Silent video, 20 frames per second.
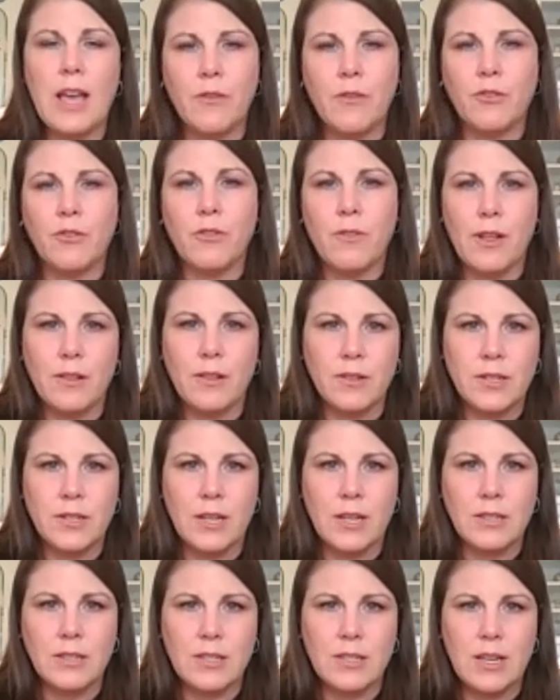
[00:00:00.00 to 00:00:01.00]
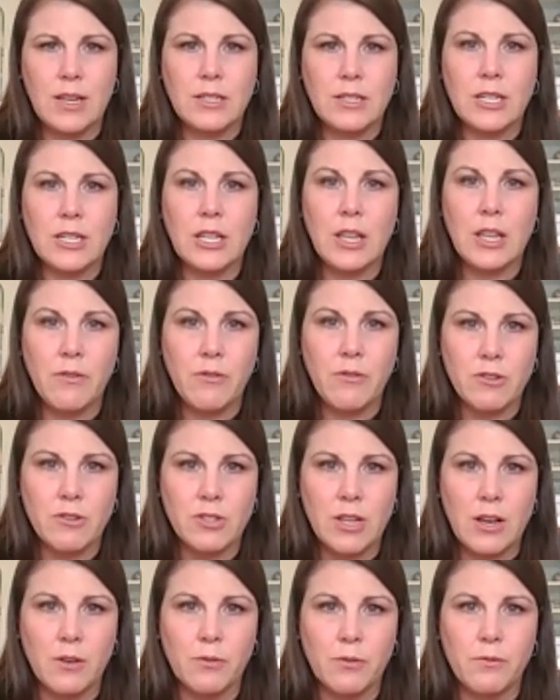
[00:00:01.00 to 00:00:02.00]
after valentine's day to love
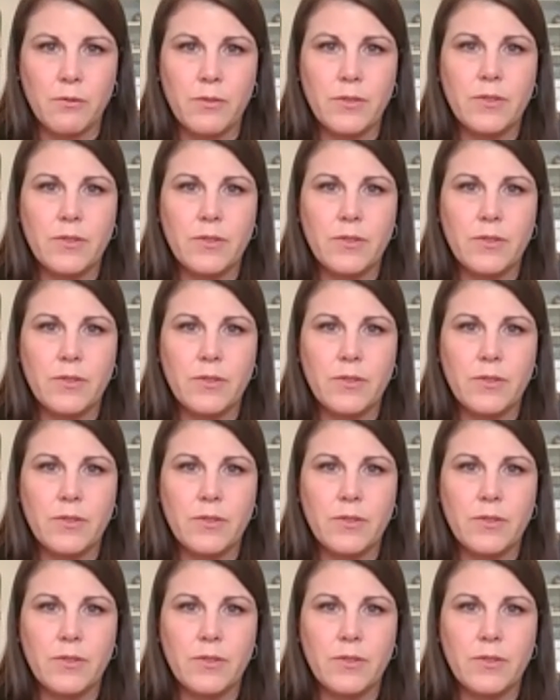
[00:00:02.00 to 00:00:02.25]
yourself